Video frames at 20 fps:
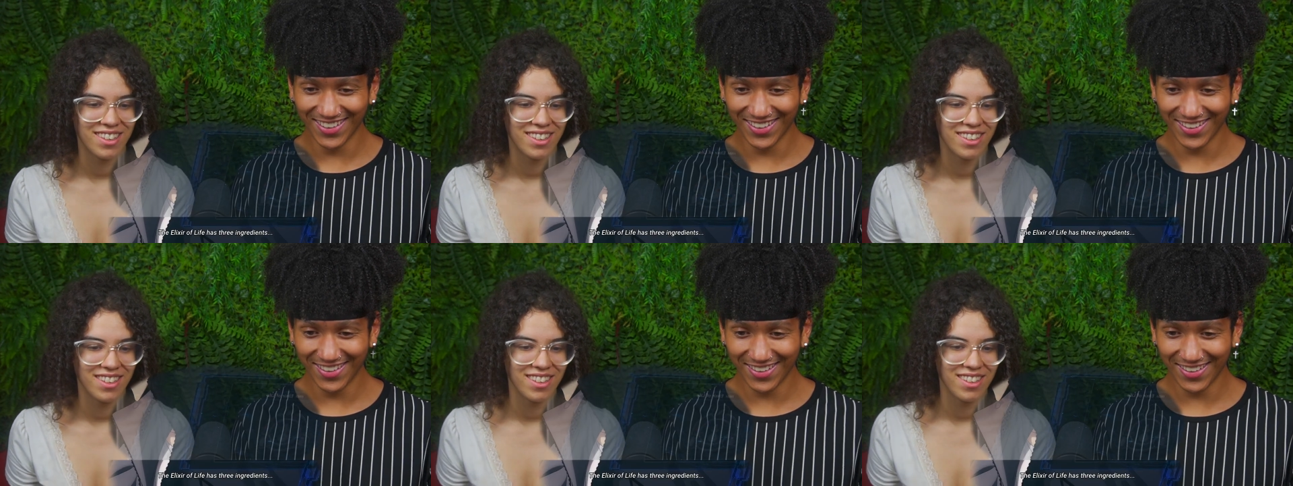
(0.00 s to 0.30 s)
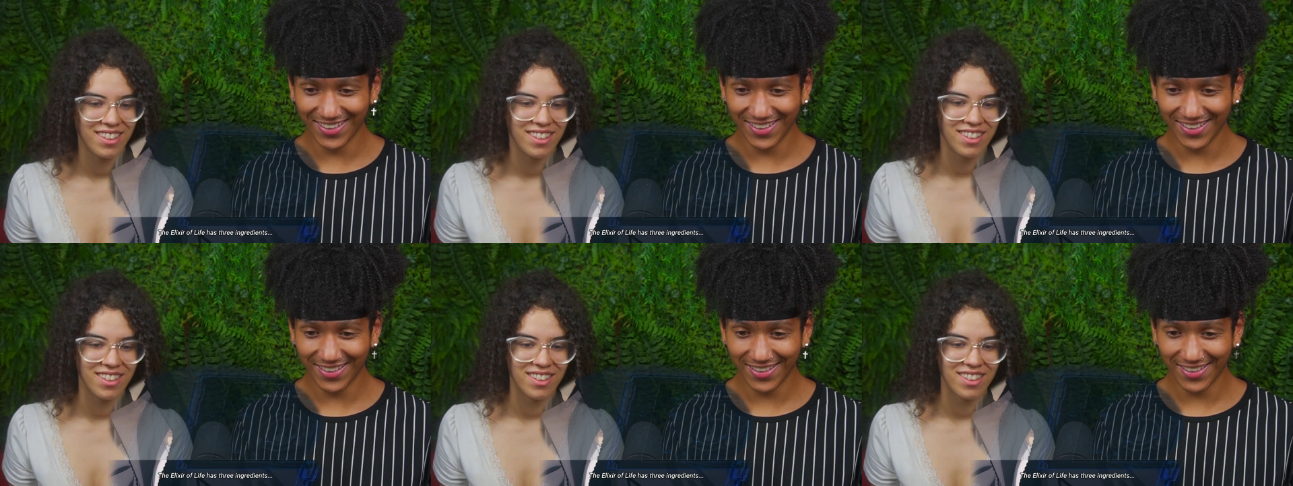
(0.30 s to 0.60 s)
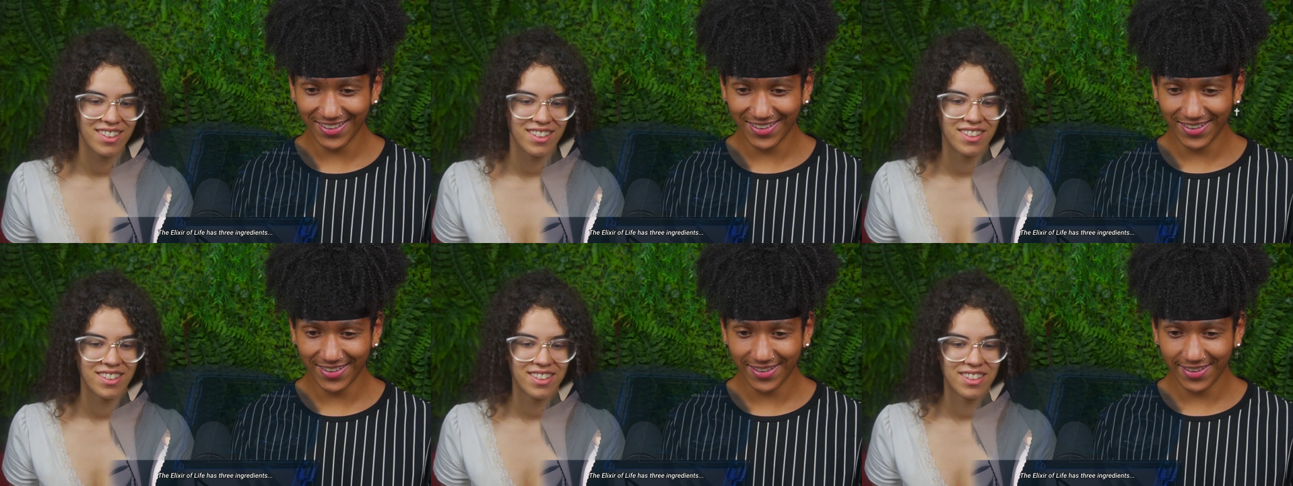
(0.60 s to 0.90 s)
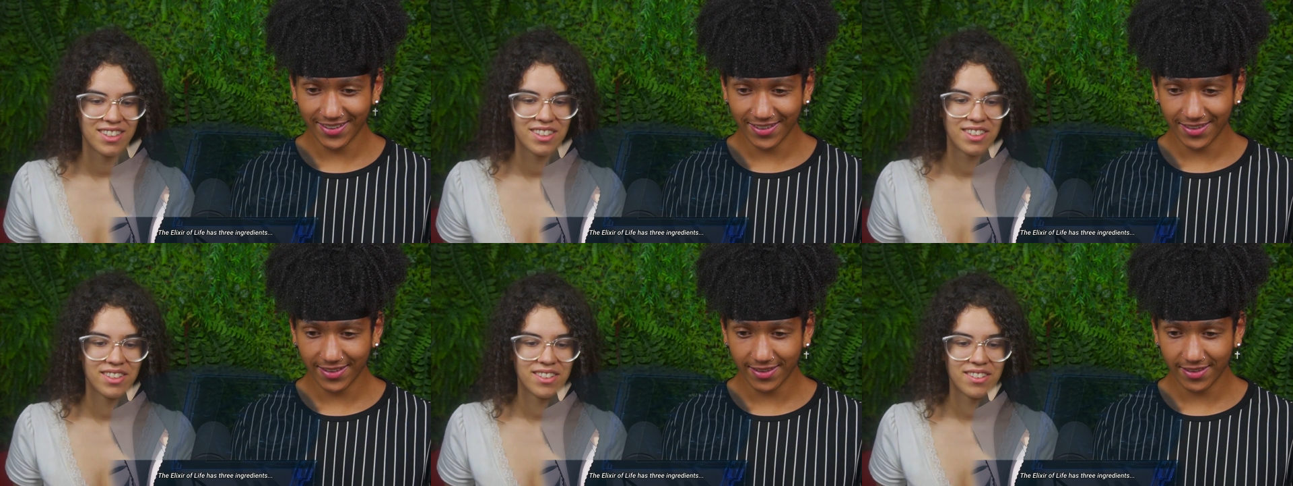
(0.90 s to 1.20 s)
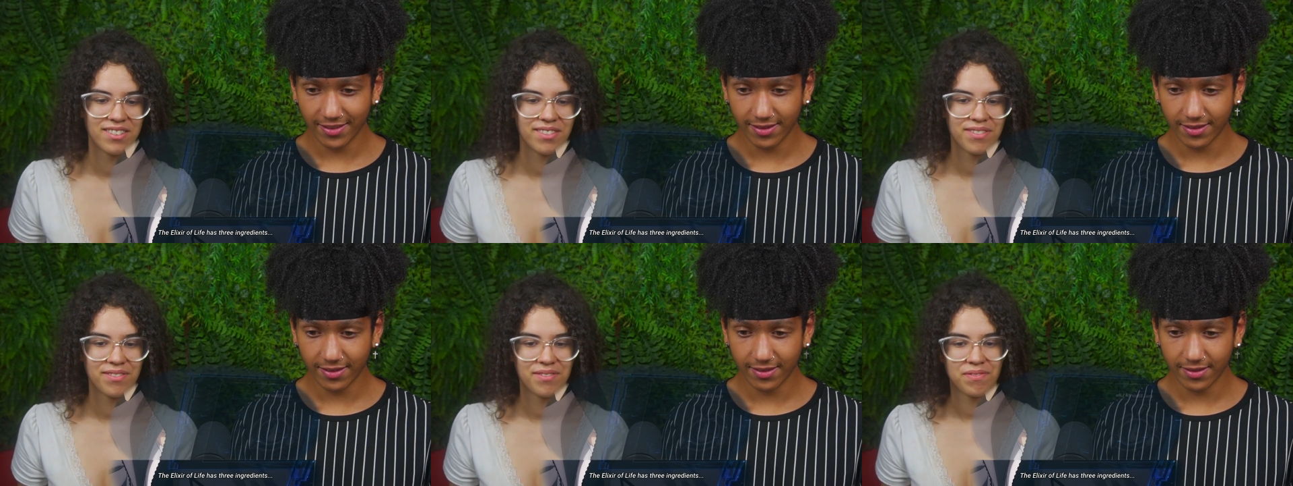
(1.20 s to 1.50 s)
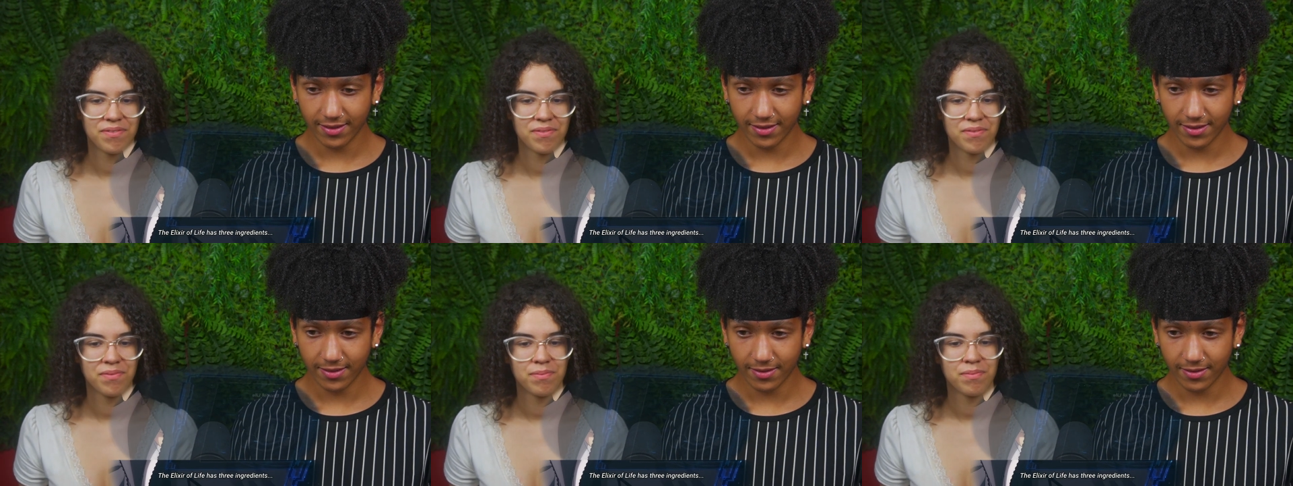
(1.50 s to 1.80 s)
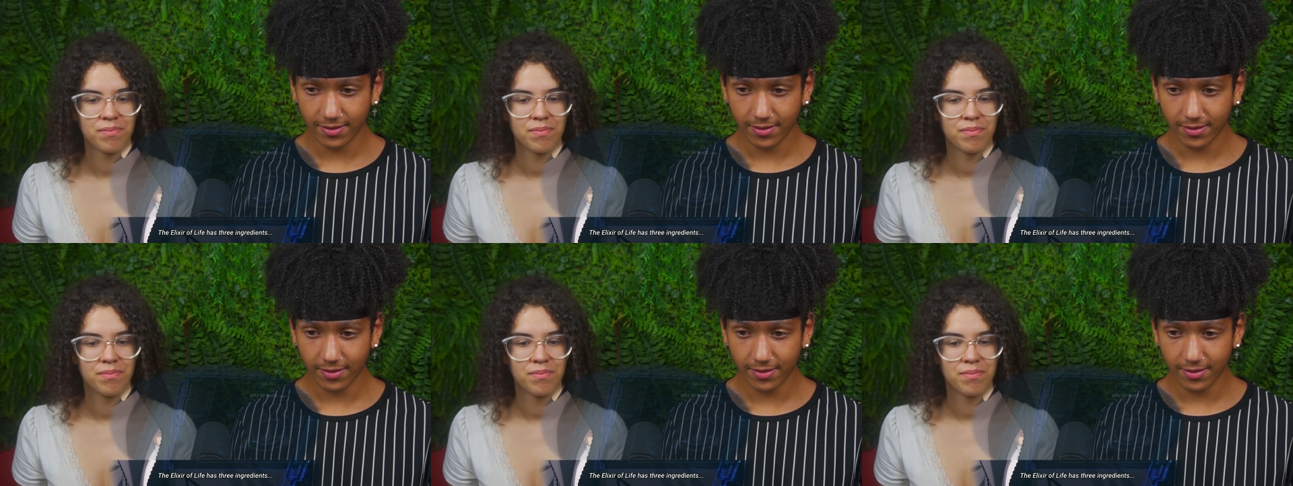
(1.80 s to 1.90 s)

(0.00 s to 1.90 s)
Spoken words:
(silence)